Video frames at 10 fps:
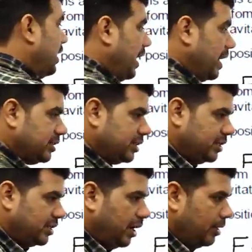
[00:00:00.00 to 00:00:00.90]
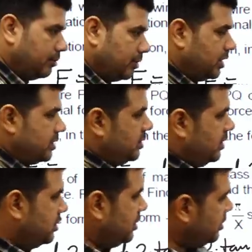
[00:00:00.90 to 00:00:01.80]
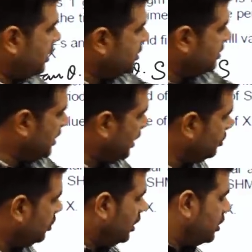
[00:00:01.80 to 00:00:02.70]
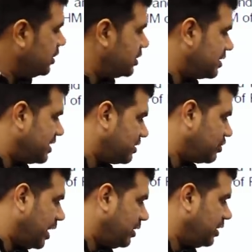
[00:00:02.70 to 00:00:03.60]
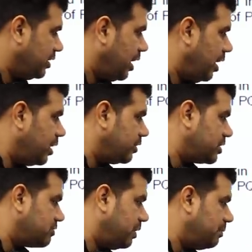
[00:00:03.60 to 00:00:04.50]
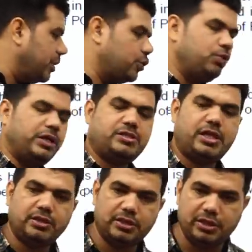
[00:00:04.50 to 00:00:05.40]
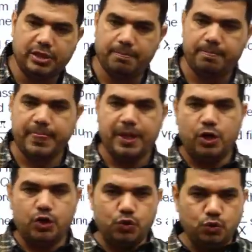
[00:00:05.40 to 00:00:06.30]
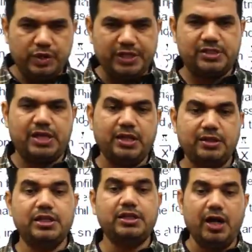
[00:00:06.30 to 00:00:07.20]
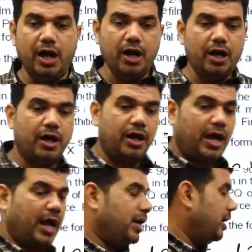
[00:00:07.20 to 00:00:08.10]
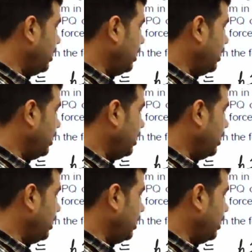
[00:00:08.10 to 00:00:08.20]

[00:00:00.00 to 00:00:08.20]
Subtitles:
tan theta, because this distance is H, this is H tan theta, this will be 2H tan theta. 2H tan theta, and